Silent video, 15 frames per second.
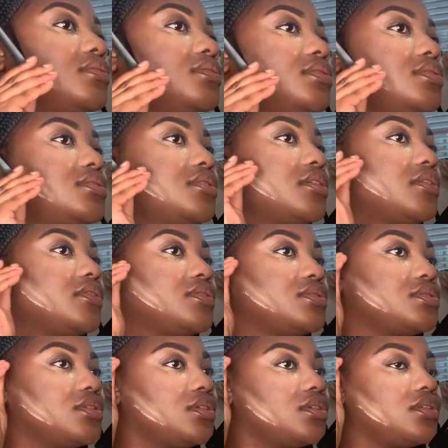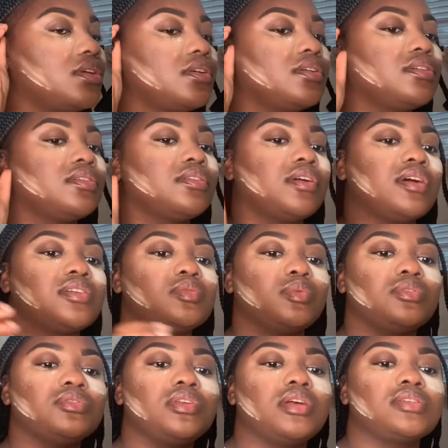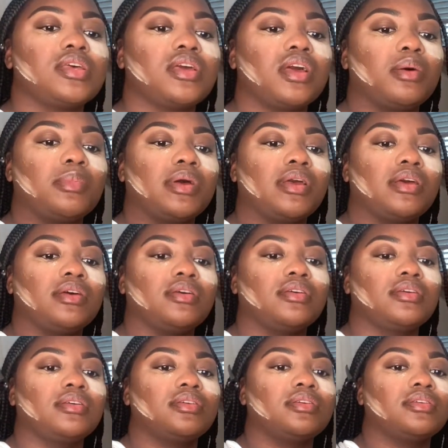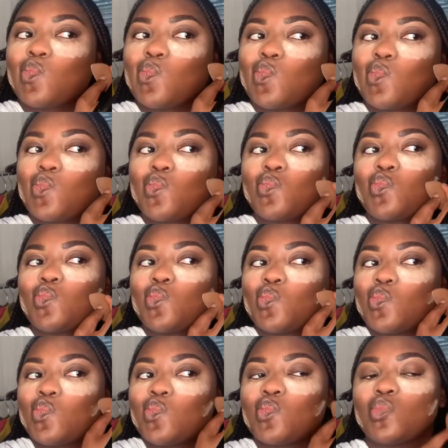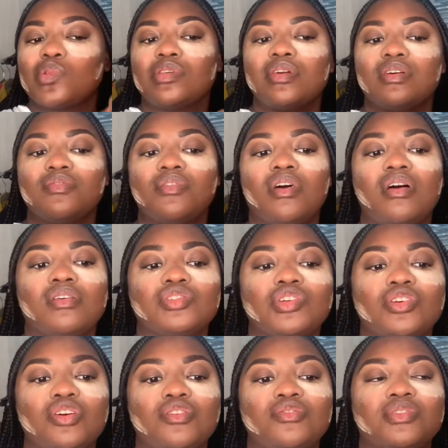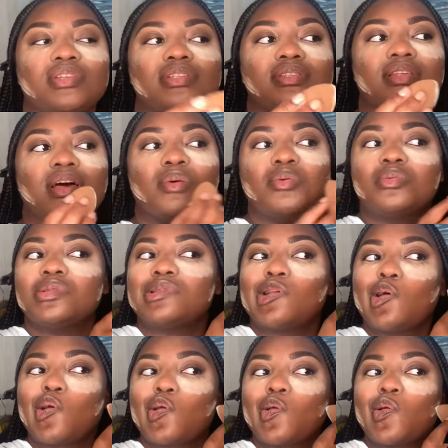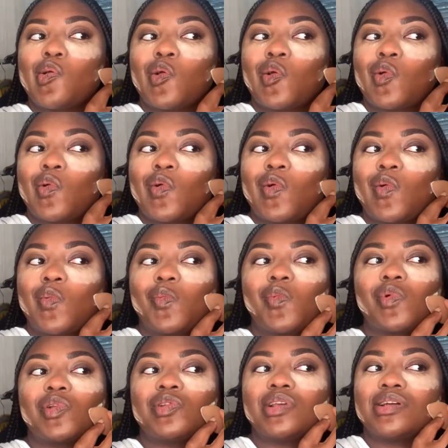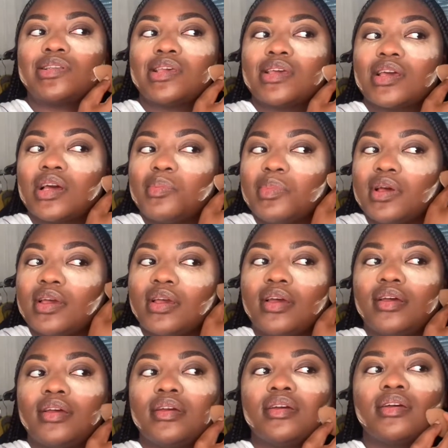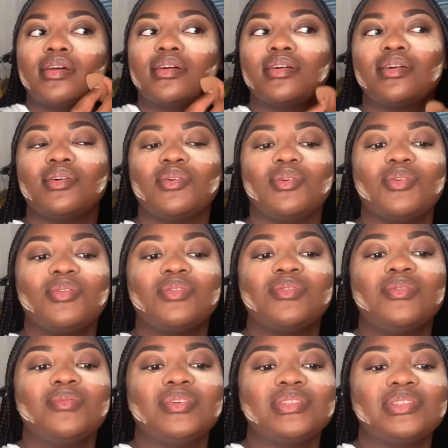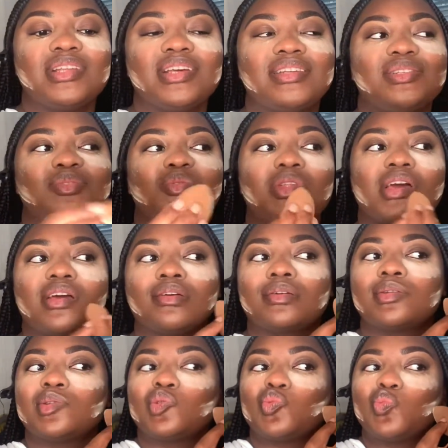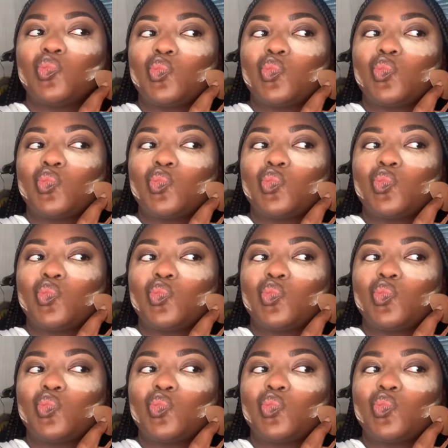This hair is so nice. Guys, when should I take out my hair? Do you ever ask your girlfriends that? I was like, when should I take out my hair? Or what should I do next?